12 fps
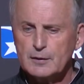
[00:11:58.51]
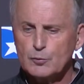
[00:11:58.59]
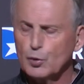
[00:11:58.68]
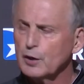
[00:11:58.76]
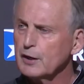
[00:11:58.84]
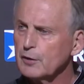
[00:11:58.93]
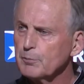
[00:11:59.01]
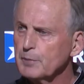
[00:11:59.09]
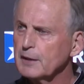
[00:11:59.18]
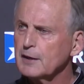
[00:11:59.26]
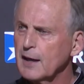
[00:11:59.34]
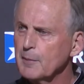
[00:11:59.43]
a, really a
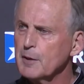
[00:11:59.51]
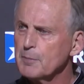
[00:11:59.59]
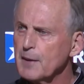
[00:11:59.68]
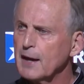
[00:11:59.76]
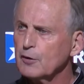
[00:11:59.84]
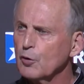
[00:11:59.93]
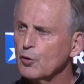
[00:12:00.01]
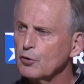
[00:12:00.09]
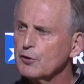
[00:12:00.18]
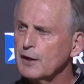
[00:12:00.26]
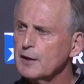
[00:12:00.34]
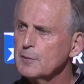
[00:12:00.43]
big time impact on our
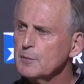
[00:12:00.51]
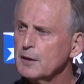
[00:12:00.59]
team.